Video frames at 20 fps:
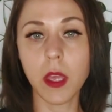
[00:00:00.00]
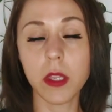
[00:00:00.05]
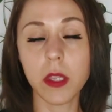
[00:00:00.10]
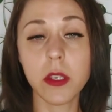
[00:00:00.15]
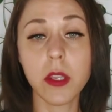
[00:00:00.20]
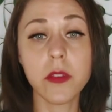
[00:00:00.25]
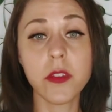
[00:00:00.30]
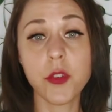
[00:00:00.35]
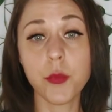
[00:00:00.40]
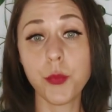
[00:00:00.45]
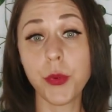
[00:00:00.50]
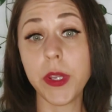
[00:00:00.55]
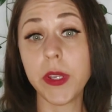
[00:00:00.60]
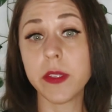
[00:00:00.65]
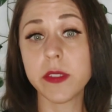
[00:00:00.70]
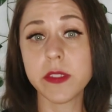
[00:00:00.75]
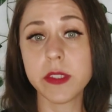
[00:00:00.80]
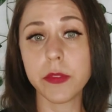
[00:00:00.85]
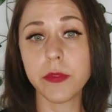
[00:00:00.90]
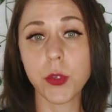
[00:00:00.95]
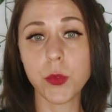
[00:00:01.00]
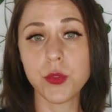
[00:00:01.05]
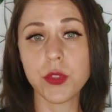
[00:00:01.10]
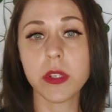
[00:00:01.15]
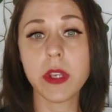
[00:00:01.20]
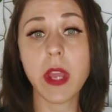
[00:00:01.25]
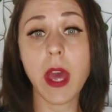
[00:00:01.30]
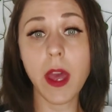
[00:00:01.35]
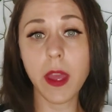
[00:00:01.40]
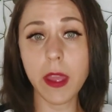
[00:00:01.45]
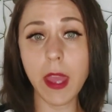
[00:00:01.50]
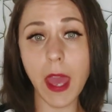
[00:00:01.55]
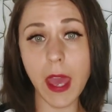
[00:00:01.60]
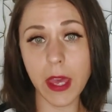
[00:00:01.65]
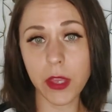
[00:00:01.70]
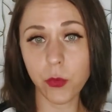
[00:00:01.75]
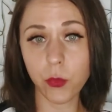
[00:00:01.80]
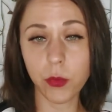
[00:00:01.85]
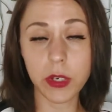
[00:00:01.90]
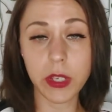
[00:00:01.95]
Another preconceived notion I
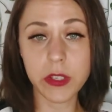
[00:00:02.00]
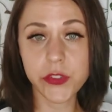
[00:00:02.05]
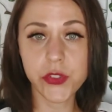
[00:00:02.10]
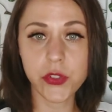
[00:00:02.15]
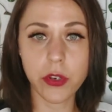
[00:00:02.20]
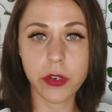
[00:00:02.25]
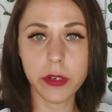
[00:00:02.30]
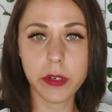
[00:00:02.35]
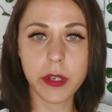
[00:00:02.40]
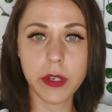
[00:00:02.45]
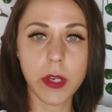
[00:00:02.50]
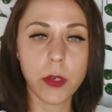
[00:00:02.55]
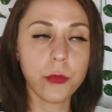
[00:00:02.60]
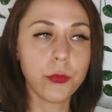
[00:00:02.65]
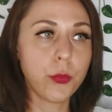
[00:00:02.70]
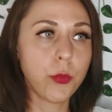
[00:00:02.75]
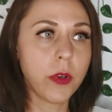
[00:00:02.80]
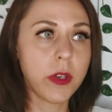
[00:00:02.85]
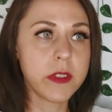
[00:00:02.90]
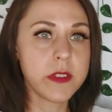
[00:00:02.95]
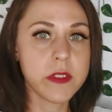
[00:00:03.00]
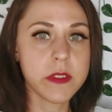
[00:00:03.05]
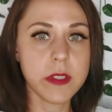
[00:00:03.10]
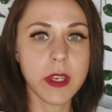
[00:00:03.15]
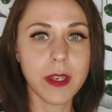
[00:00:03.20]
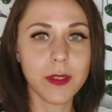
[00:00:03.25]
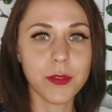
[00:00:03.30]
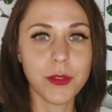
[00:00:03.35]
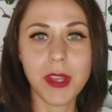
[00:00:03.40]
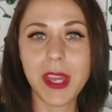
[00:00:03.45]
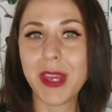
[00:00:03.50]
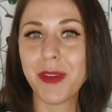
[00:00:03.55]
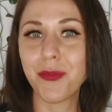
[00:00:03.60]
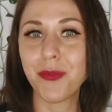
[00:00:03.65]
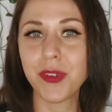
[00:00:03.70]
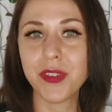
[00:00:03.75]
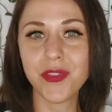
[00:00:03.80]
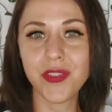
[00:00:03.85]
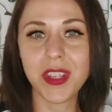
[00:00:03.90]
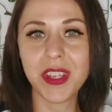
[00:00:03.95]
had when I started out was that
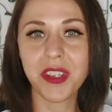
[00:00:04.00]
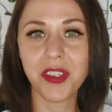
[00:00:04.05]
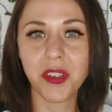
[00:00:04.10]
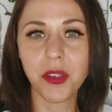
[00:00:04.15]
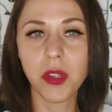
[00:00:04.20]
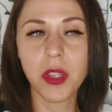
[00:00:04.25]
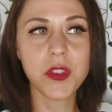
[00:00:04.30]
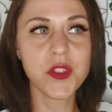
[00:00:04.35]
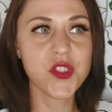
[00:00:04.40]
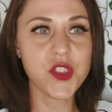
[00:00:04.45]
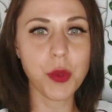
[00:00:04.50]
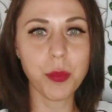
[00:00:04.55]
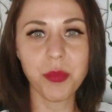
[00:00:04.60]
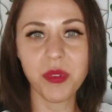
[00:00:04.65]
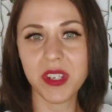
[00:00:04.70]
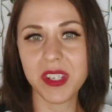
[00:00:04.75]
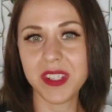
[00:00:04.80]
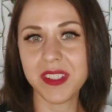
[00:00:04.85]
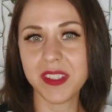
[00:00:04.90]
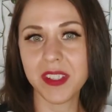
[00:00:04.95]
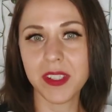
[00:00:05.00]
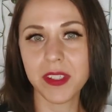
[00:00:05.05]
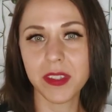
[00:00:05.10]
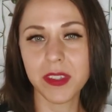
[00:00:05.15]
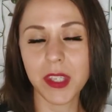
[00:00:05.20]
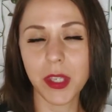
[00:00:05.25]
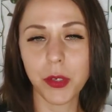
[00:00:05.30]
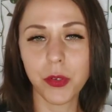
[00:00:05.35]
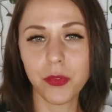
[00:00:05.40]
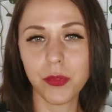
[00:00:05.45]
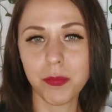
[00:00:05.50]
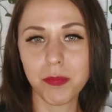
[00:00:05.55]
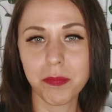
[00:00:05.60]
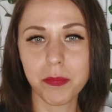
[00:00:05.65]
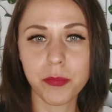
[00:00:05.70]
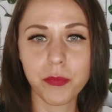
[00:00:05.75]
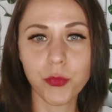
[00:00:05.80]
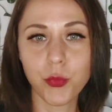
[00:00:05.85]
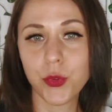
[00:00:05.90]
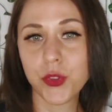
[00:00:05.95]
everything somebody did that
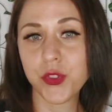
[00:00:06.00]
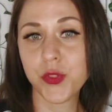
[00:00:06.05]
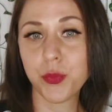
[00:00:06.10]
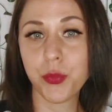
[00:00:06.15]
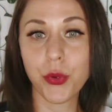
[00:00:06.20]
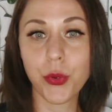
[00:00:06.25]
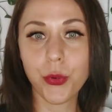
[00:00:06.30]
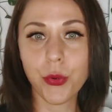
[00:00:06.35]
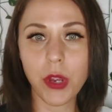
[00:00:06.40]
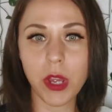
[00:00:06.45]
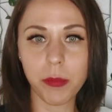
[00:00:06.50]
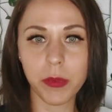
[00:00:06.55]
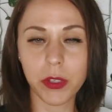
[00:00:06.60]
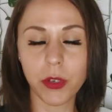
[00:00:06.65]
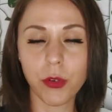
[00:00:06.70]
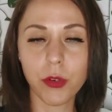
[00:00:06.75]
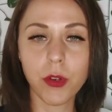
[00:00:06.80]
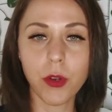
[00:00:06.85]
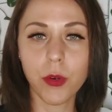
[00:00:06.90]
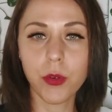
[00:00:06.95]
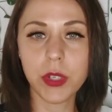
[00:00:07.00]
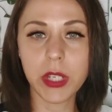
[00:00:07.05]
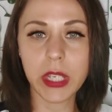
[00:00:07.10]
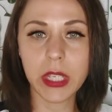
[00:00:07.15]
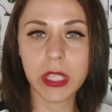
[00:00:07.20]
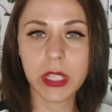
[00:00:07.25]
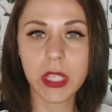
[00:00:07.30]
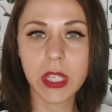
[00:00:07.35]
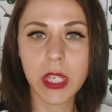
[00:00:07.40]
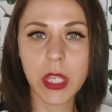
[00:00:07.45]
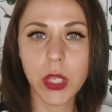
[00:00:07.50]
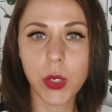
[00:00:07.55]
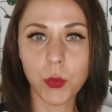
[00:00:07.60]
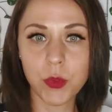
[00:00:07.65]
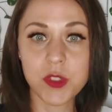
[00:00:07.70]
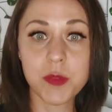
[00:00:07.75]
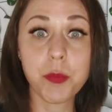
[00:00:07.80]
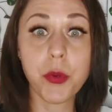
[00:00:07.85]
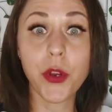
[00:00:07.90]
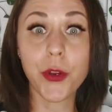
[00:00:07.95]
was programming or coding
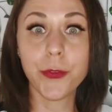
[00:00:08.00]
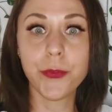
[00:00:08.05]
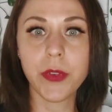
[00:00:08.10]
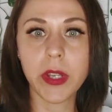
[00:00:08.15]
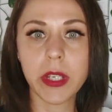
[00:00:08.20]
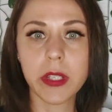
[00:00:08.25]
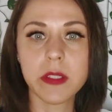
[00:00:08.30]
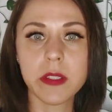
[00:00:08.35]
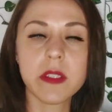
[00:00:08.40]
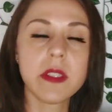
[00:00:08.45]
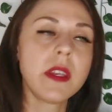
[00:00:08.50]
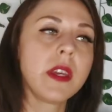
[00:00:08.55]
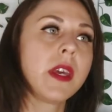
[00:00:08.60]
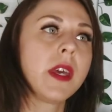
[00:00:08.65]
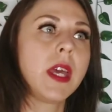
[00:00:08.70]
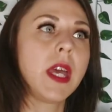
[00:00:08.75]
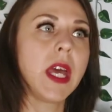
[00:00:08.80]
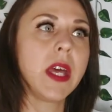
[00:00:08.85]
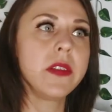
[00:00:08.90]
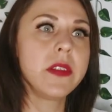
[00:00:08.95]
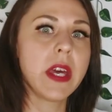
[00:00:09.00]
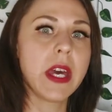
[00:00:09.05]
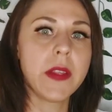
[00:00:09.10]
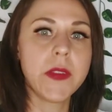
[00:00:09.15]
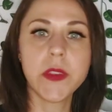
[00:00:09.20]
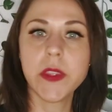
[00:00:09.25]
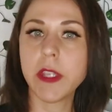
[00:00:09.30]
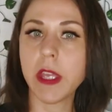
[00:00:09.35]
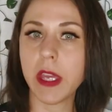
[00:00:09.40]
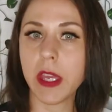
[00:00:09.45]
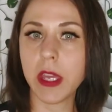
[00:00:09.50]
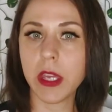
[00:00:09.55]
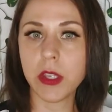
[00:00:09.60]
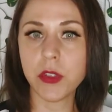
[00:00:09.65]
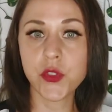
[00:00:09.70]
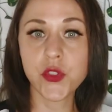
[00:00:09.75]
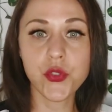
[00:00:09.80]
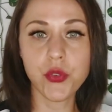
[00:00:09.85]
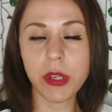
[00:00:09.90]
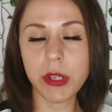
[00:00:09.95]
was perfect, and that
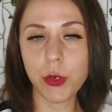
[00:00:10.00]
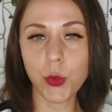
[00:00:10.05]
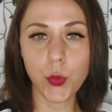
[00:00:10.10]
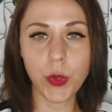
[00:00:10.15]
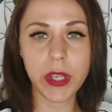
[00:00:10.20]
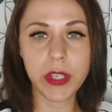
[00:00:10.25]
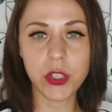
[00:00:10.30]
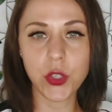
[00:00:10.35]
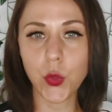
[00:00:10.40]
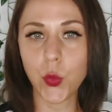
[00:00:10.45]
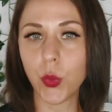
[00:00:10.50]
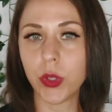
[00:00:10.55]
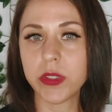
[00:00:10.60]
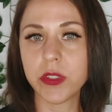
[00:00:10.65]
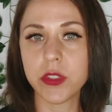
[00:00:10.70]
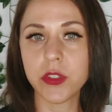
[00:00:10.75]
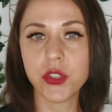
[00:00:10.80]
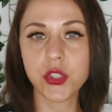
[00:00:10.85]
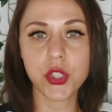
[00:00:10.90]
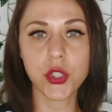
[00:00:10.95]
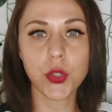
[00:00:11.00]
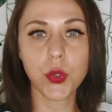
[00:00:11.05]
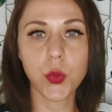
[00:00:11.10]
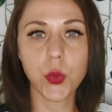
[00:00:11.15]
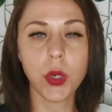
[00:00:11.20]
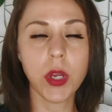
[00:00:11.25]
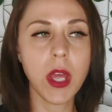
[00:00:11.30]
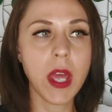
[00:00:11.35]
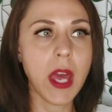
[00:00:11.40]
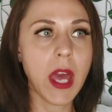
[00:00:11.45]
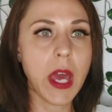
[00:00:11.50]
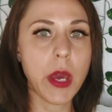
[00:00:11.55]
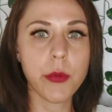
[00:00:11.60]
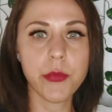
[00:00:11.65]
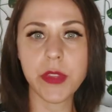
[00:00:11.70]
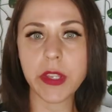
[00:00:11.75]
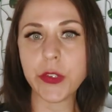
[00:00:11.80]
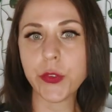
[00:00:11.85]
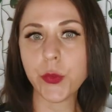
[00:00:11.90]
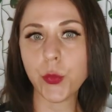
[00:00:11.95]
they straight away knew what to do, how
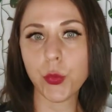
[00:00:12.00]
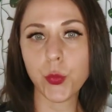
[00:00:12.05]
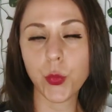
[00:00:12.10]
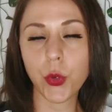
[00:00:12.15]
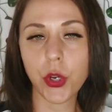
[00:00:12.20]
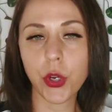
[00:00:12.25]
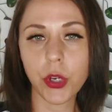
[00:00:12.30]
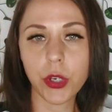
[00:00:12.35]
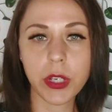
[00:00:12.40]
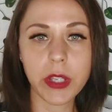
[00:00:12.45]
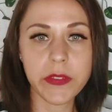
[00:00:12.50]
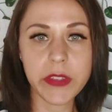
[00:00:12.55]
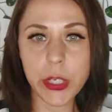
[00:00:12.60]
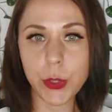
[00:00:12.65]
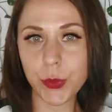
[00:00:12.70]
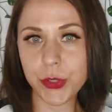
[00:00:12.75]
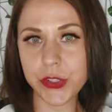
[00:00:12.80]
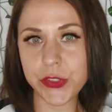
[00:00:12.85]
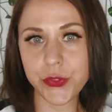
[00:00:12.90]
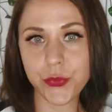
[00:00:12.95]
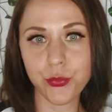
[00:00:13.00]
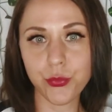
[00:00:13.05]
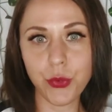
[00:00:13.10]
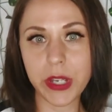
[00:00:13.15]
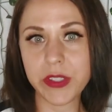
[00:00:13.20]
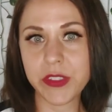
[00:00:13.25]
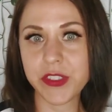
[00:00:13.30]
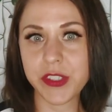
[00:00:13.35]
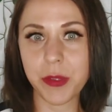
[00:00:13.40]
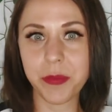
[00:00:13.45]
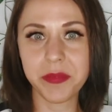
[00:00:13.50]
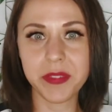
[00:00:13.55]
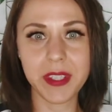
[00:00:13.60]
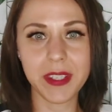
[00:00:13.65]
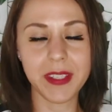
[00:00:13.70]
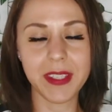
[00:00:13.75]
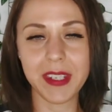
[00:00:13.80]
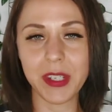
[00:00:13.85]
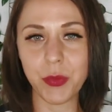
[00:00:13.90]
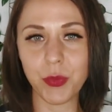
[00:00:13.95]
things would work, and they would just write
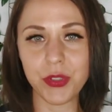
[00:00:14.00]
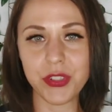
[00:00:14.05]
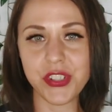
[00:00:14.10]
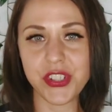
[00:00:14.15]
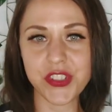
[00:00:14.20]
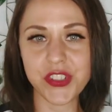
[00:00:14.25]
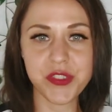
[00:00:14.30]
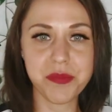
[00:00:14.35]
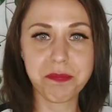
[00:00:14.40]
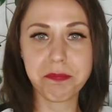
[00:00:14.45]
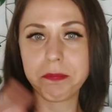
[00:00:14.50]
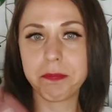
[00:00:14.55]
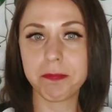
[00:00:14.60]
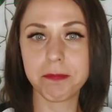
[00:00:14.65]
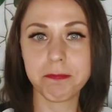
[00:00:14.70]
something and it would just